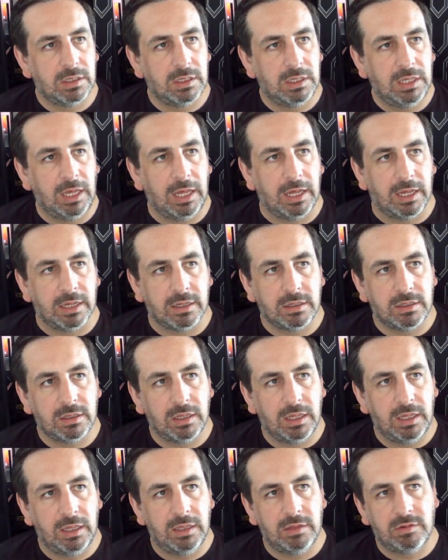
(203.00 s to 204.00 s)
yeah,
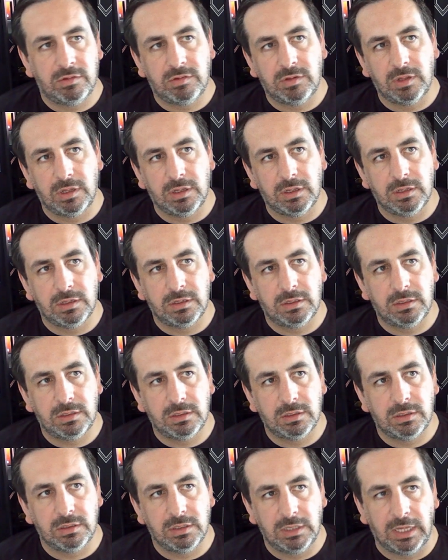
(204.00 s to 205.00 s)

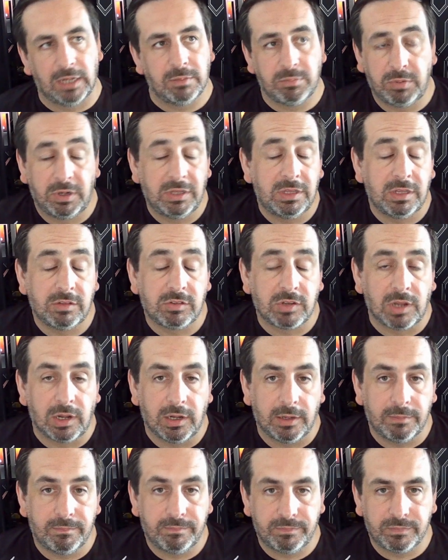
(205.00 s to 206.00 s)
but it did
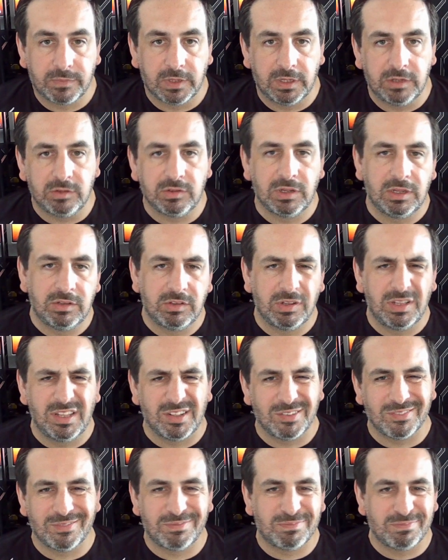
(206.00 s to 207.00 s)
SCART. It's a
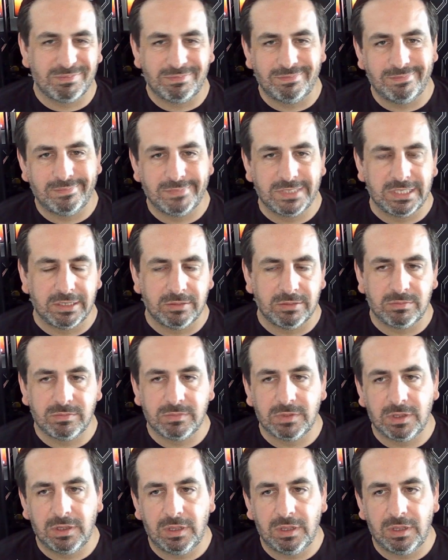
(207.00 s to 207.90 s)
little, you